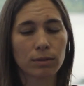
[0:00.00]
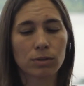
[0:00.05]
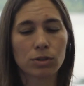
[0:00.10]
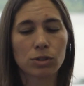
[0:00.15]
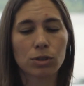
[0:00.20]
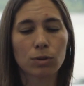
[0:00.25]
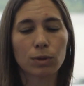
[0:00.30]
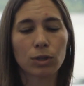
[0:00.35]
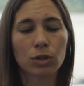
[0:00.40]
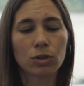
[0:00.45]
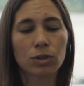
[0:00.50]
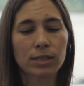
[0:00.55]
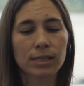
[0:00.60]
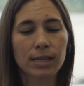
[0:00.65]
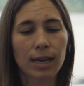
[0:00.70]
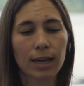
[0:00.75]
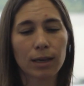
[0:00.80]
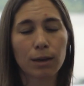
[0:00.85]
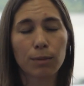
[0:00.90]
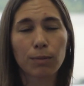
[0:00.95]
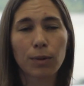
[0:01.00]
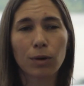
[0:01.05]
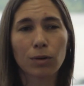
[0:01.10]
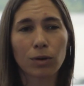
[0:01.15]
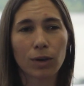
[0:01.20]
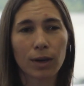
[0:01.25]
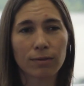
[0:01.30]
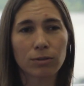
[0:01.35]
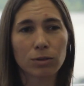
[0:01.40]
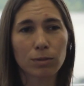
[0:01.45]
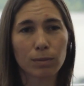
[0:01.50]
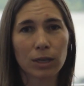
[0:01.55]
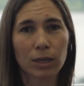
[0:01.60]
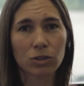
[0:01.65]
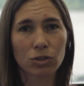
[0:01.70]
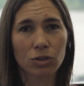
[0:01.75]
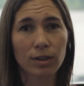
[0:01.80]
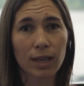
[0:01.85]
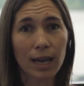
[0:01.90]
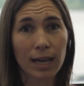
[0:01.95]
So when you're designing a boat, you have to
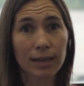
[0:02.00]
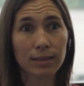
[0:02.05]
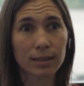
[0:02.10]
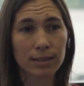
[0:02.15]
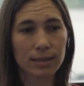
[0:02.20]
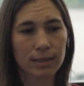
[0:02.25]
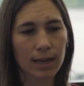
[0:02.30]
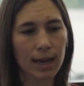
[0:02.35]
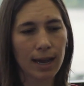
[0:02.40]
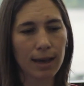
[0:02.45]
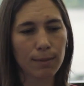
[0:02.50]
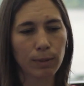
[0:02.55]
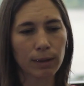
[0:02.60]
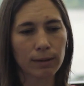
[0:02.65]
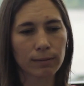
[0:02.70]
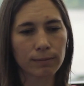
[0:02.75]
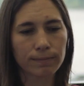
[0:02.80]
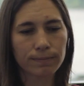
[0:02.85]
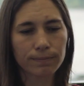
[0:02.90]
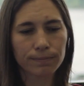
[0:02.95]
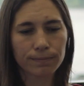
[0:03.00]
sure that doesn't happen.